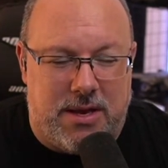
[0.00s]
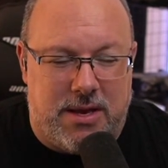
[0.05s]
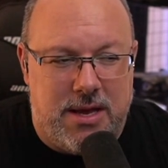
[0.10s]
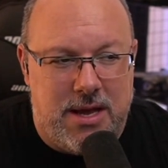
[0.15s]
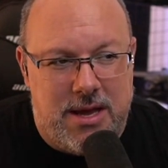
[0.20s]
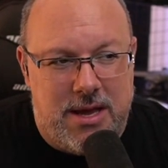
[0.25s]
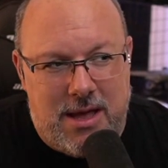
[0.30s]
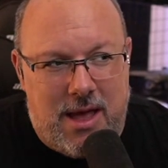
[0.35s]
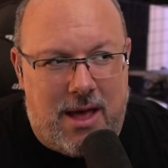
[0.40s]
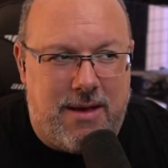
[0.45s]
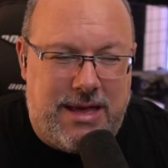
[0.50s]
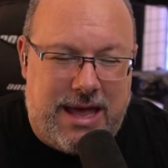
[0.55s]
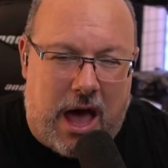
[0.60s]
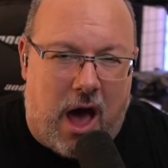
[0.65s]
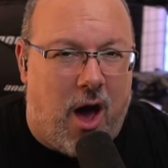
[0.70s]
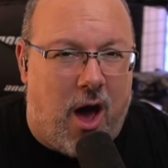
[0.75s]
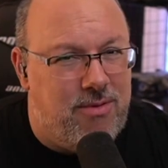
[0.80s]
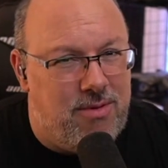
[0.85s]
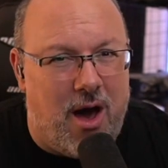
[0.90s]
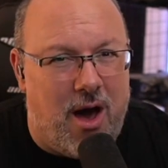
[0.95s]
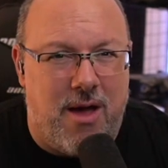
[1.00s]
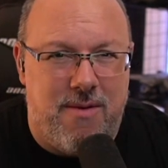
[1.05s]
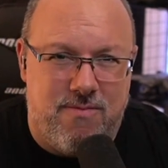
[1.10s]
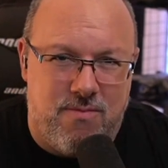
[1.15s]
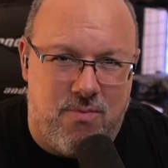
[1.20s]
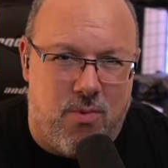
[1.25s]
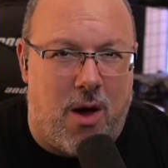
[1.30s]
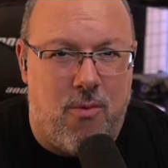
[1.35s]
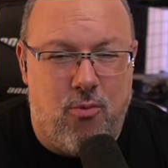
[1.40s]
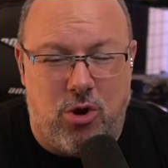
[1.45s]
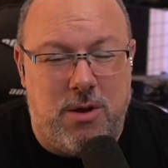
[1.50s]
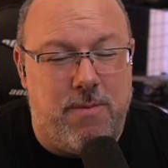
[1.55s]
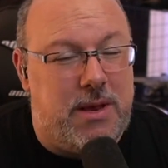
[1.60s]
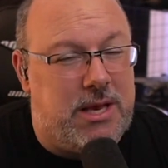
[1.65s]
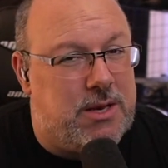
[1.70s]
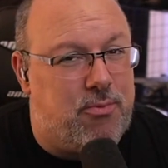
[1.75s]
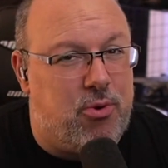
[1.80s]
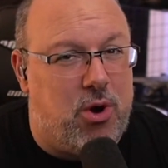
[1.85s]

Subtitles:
But yeah, I wouldn't be